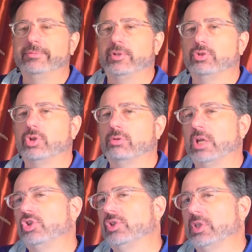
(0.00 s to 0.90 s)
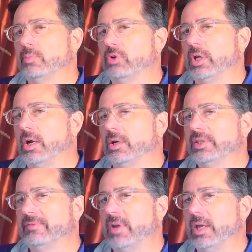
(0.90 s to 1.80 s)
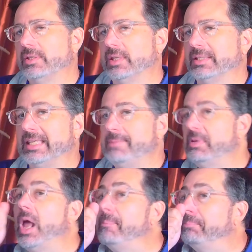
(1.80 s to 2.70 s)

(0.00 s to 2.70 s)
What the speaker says: for your donations to the Berea Arts Fest, and keep it up.